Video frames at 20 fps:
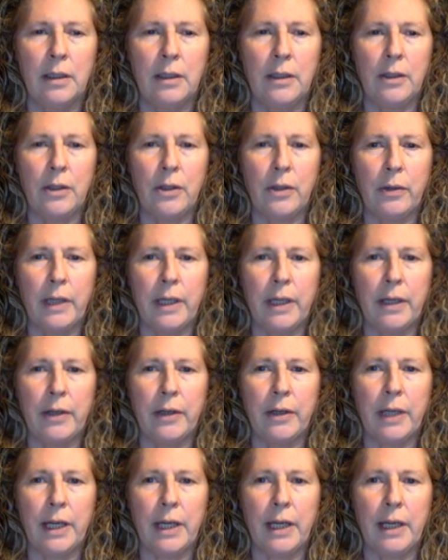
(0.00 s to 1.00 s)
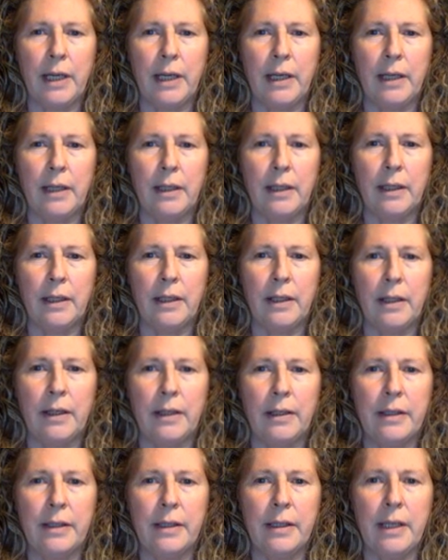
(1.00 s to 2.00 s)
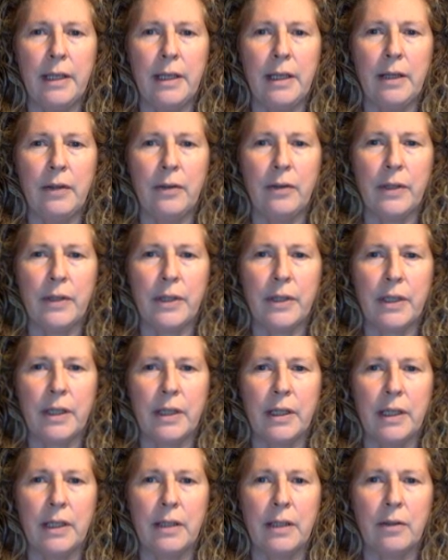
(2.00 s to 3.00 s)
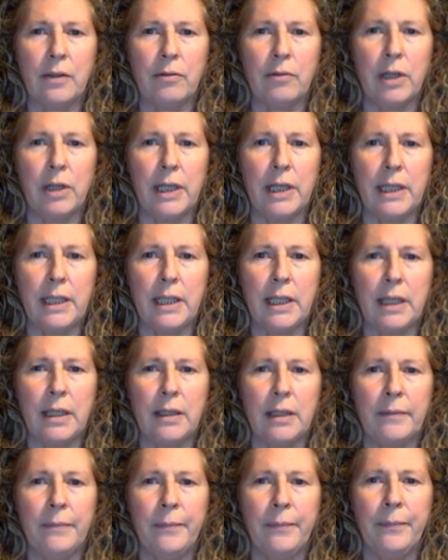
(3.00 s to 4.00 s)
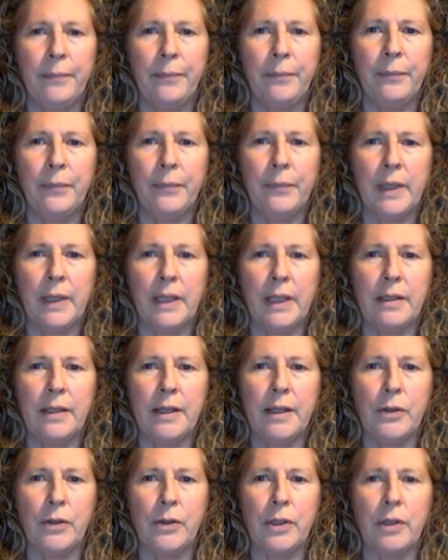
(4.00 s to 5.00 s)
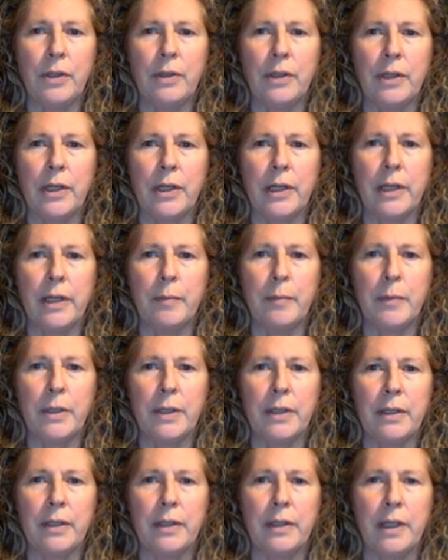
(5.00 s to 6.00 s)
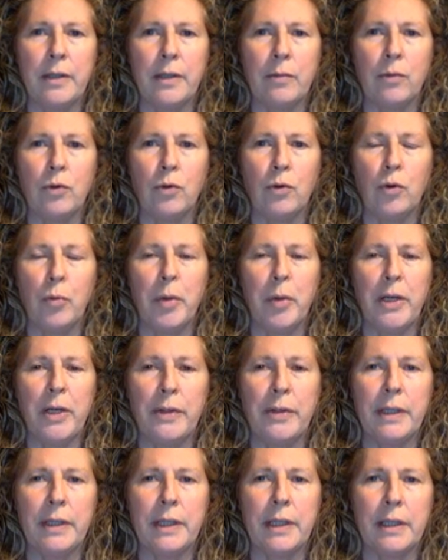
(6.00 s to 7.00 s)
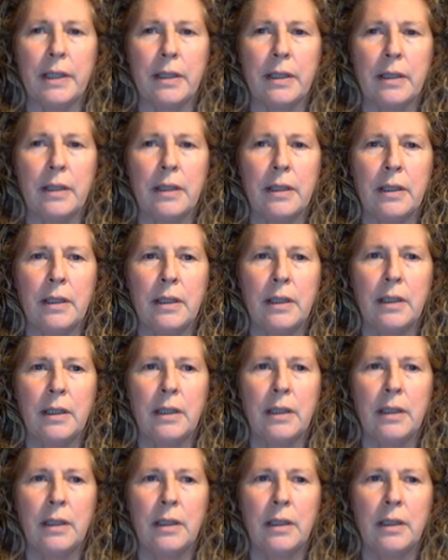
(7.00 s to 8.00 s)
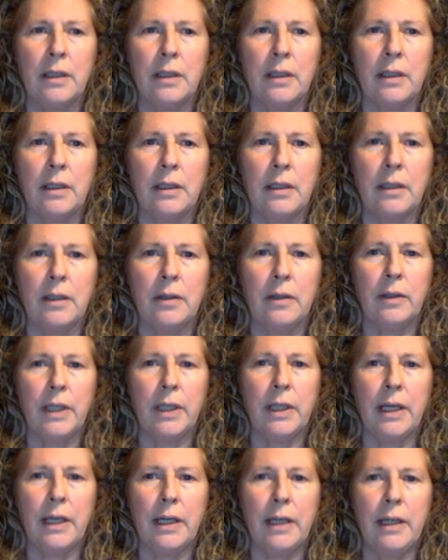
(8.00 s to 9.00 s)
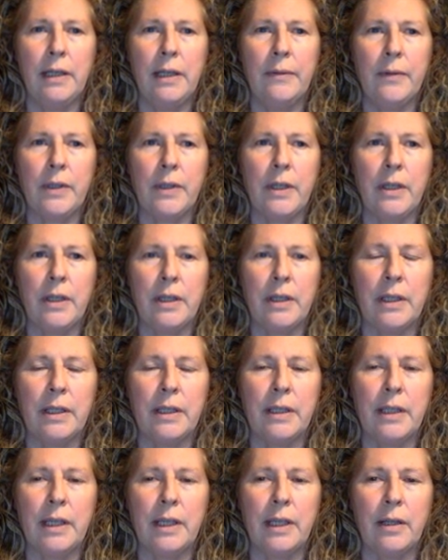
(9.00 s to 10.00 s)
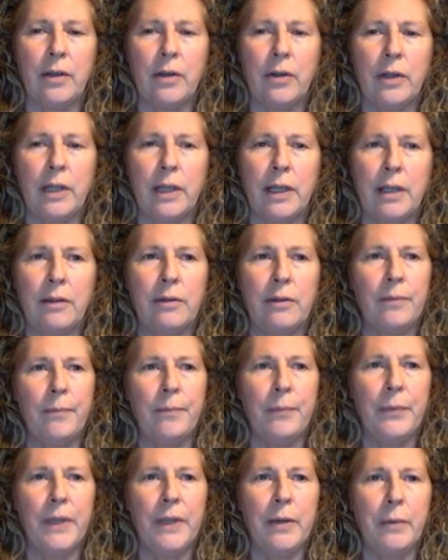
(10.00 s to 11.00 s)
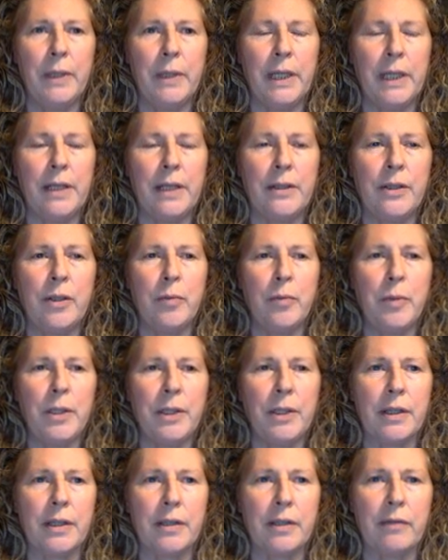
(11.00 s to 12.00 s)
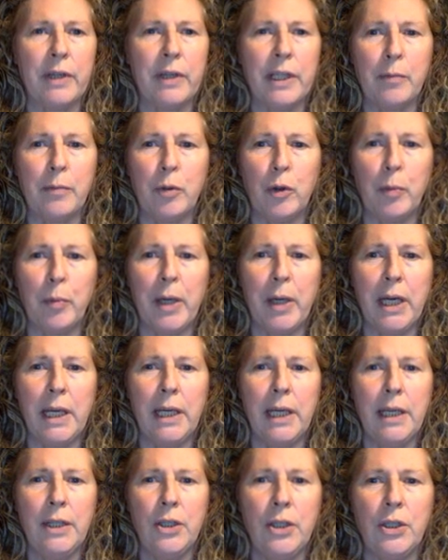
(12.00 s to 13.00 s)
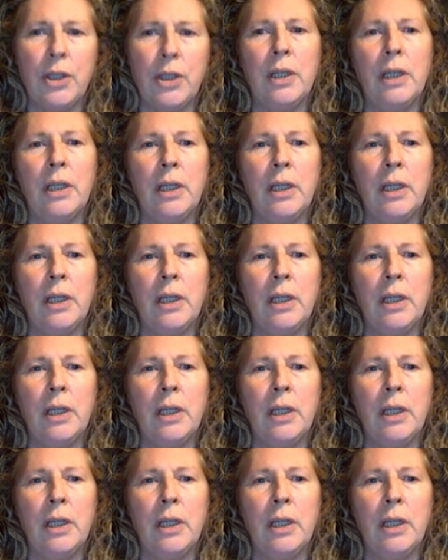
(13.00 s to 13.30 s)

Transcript: doing okay. Now you can see on the side on the right here, it tells you the times that these were all posted. Okay, so you can see that on our Networking Superstars Facebook page,